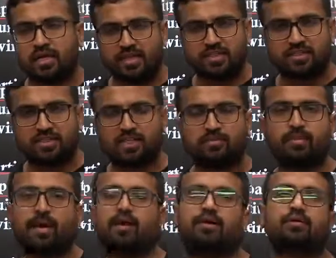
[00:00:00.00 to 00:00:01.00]
In
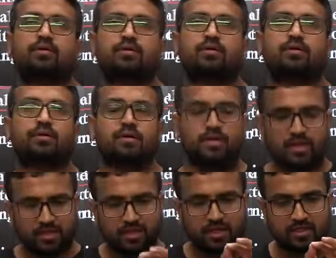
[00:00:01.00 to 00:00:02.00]
GMAT,
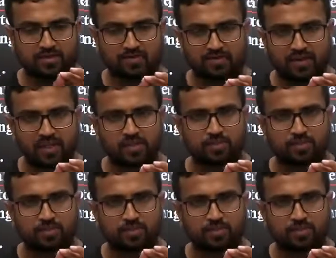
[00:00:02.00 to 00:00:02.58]
there is a very